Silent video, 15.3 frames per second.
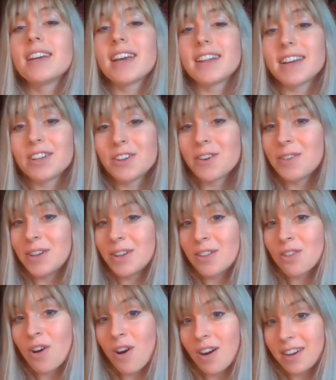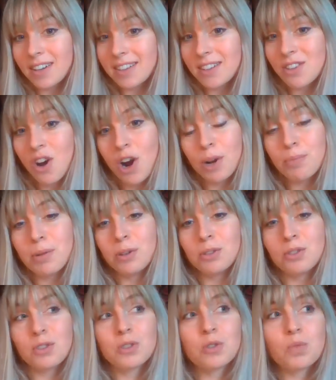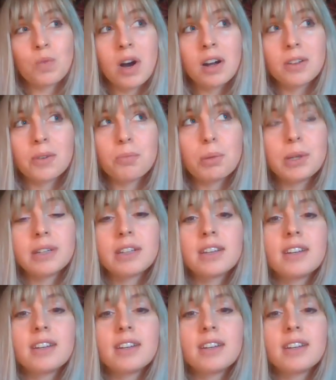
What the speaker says: And I know it's hard. It's a hard pill to swallow. But